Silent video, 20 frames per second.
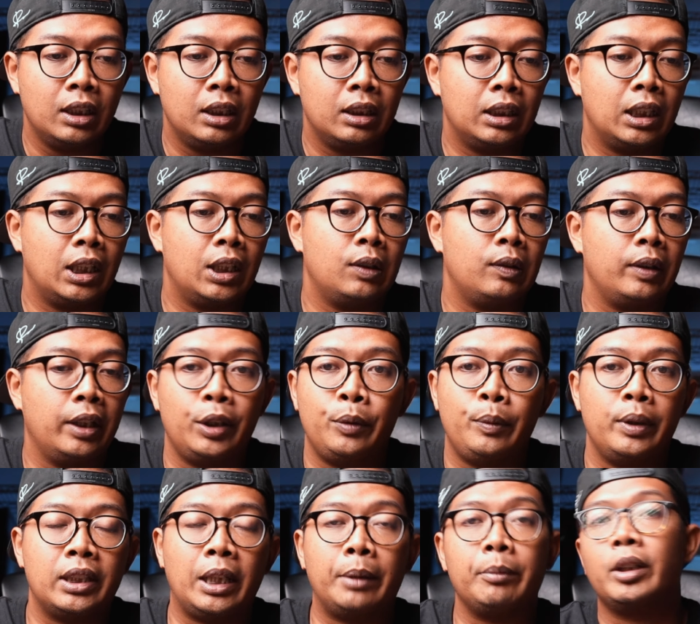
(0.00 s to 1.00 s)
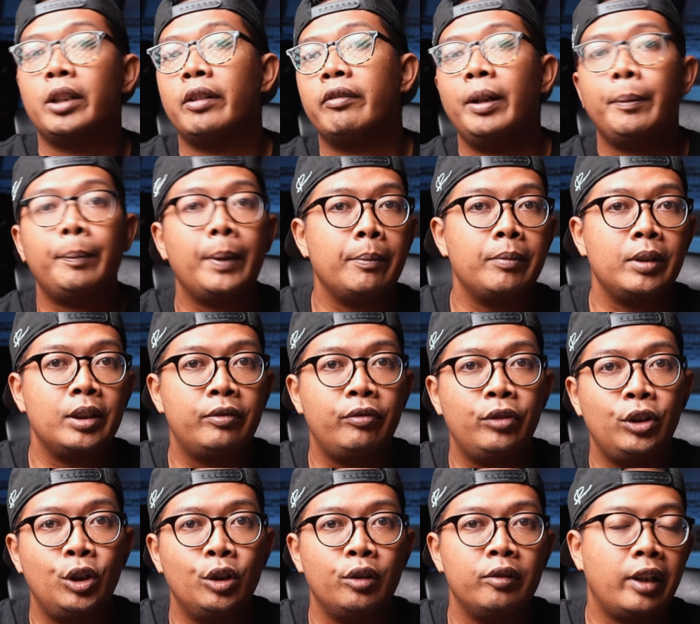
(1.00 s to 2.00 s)
Now anyways, I'm gonna wrap up this
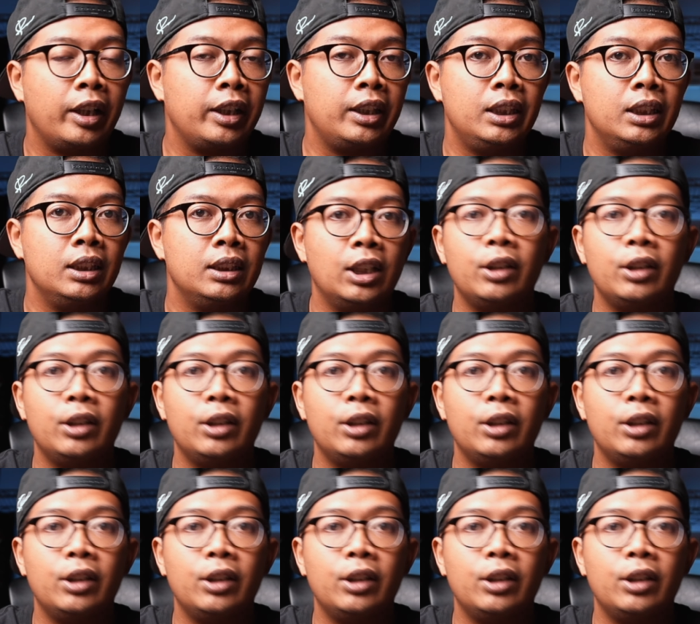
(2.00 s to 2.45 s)
video right here.